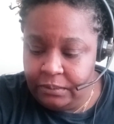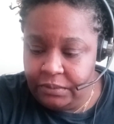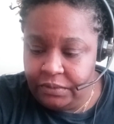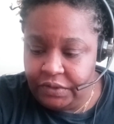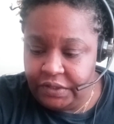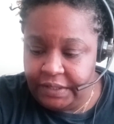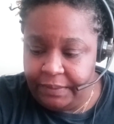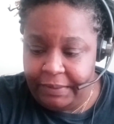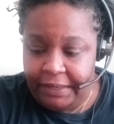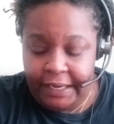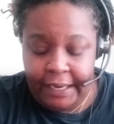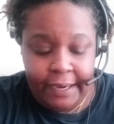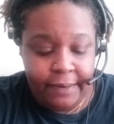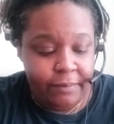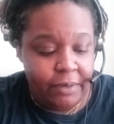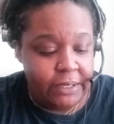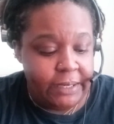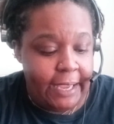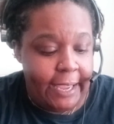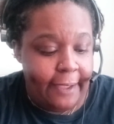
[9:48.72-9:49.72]
She became
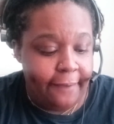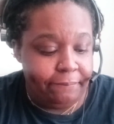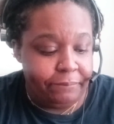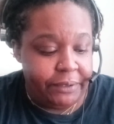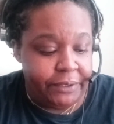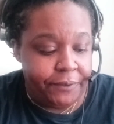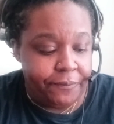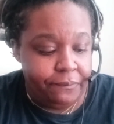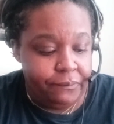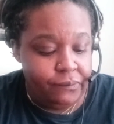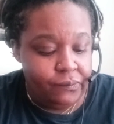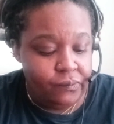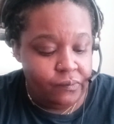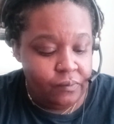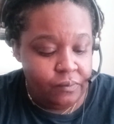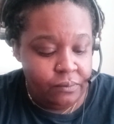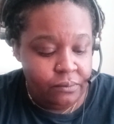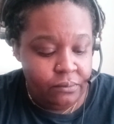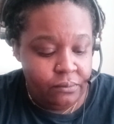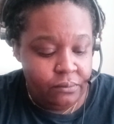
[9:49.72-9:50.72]
unhappy,
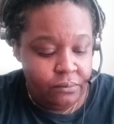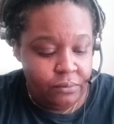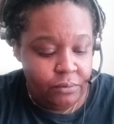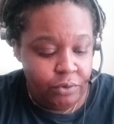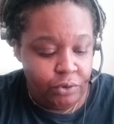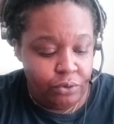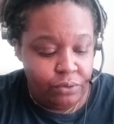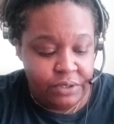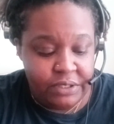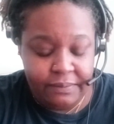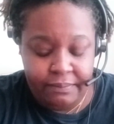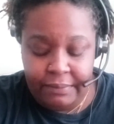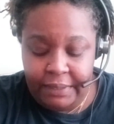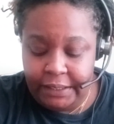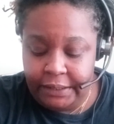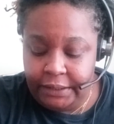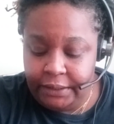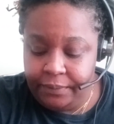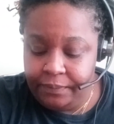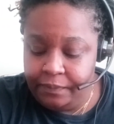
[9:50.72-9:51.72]
losing
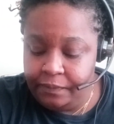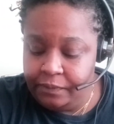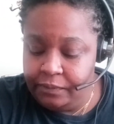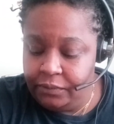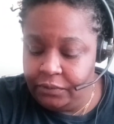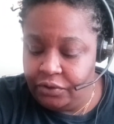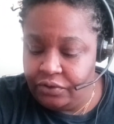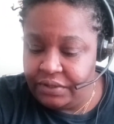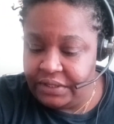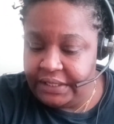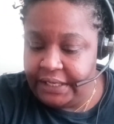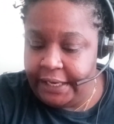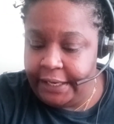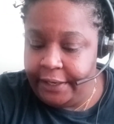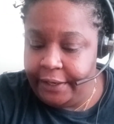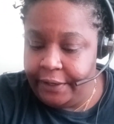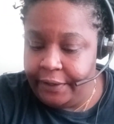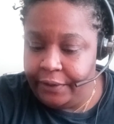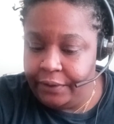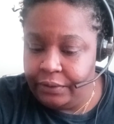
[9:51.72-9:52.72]
money, losing
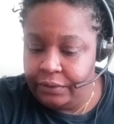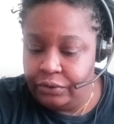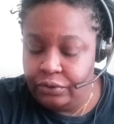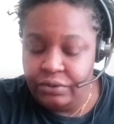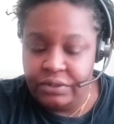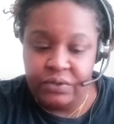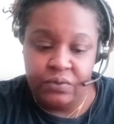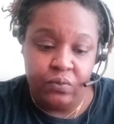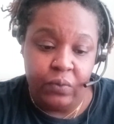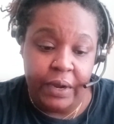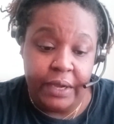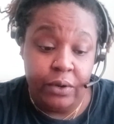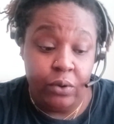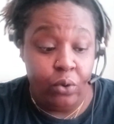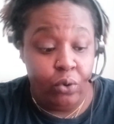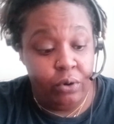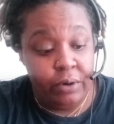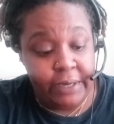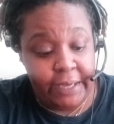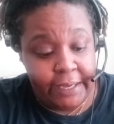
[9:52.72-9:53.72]
hair, losing weight,
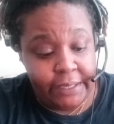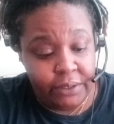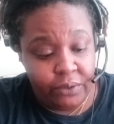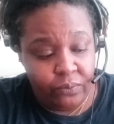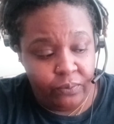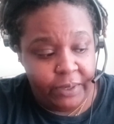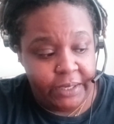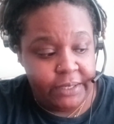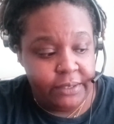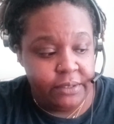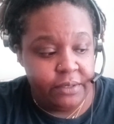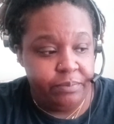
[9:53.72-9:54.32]
or gaining weight.